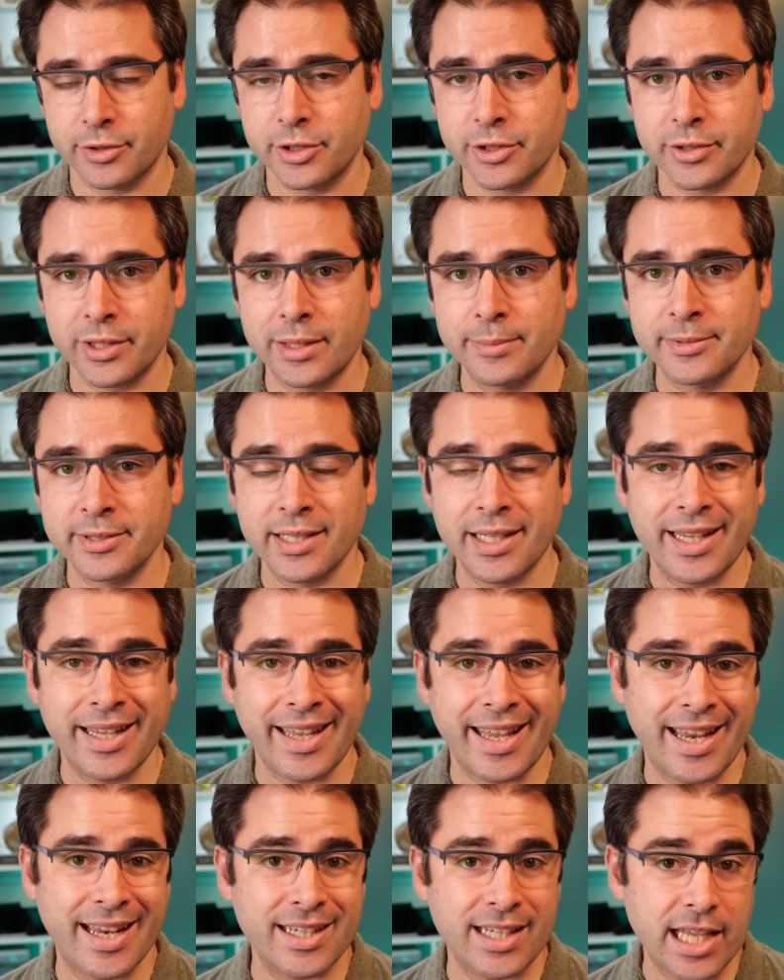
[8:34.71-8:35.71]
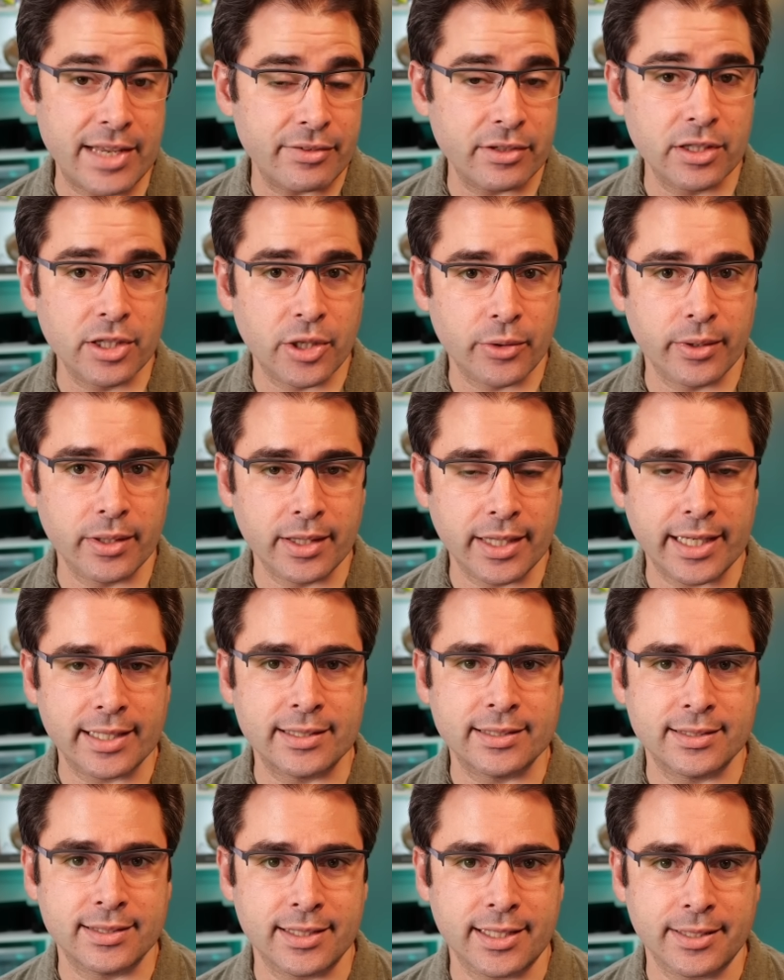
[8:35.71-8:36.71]
streams and even lower
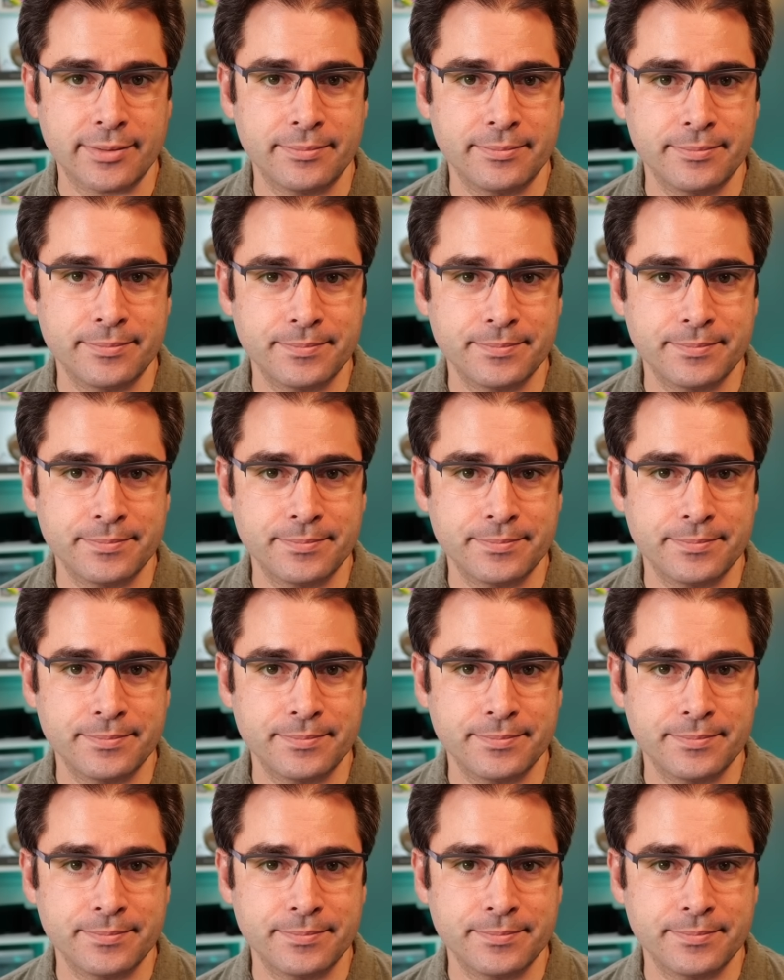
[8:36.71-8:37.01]
latency.